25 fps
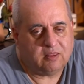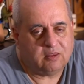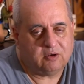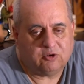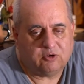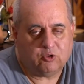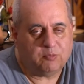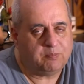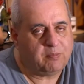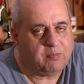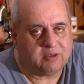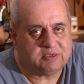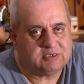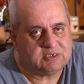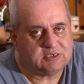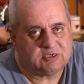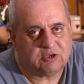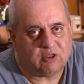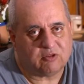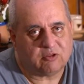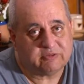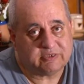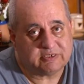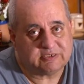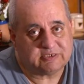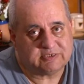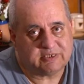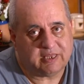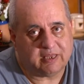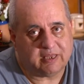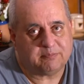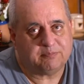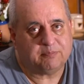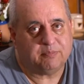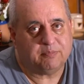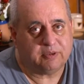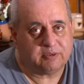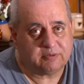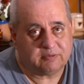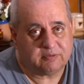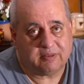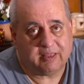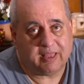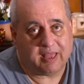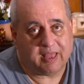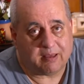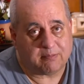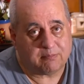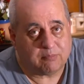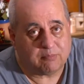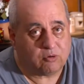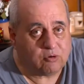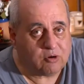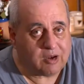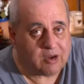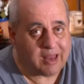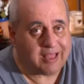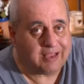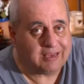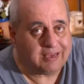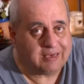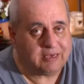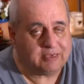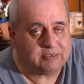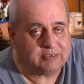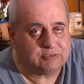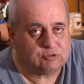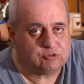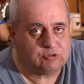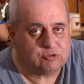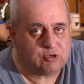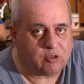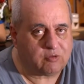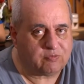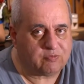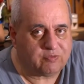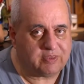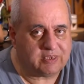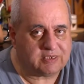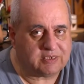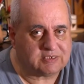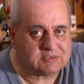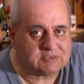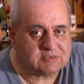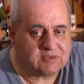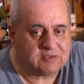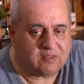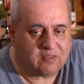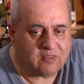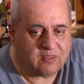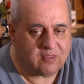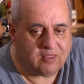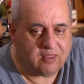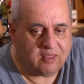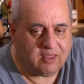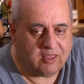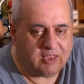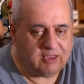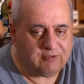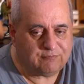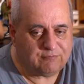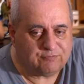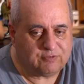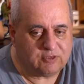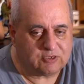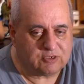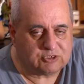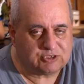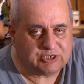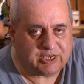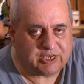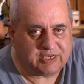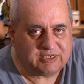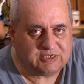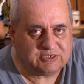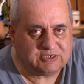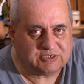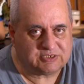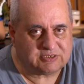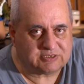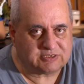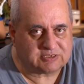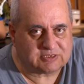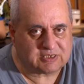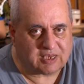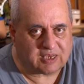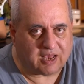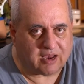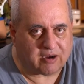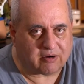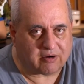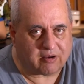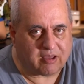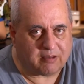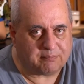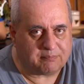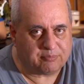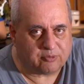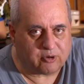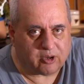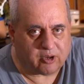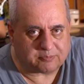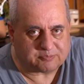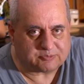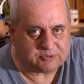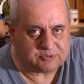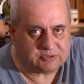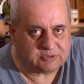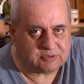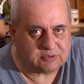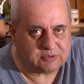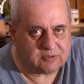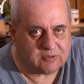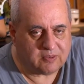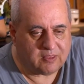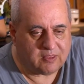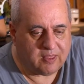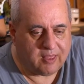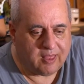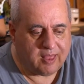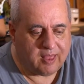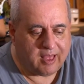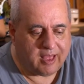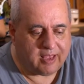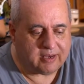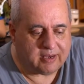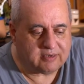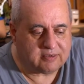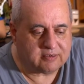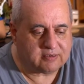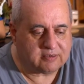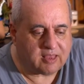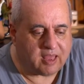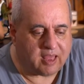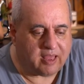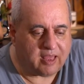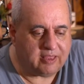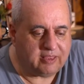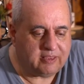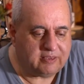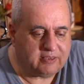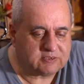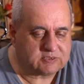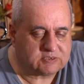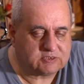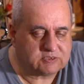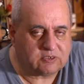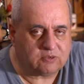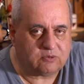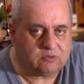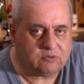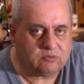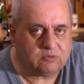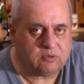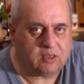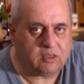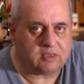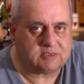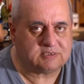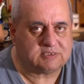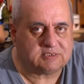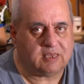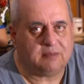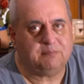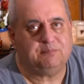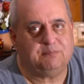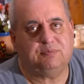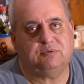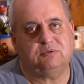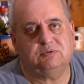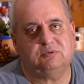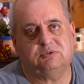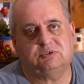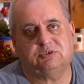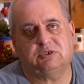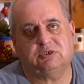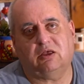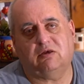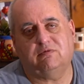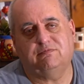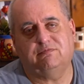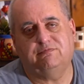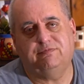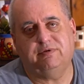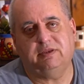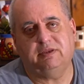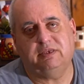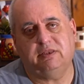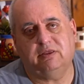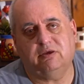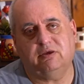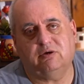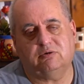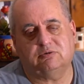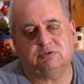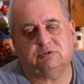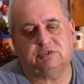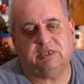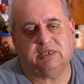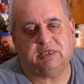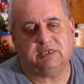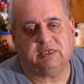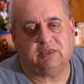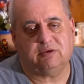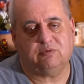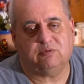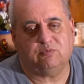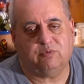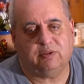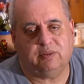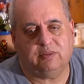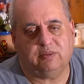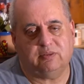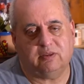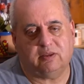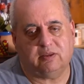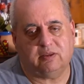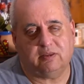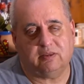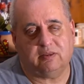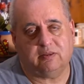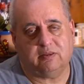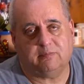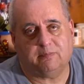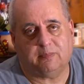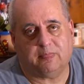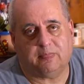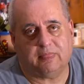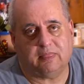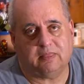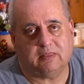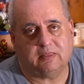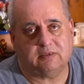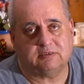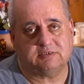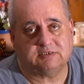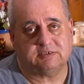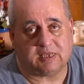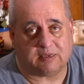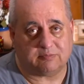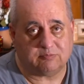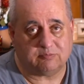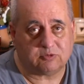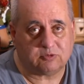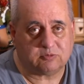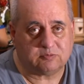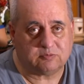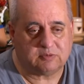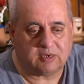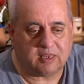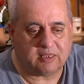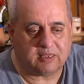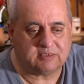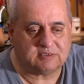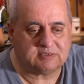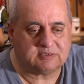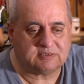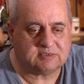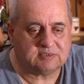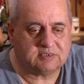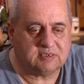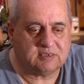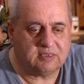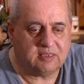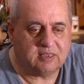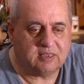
Nobody notices that, but they are more likely to notice if the changes are abrupt. And I saw samples of video taken with the Tamron lens,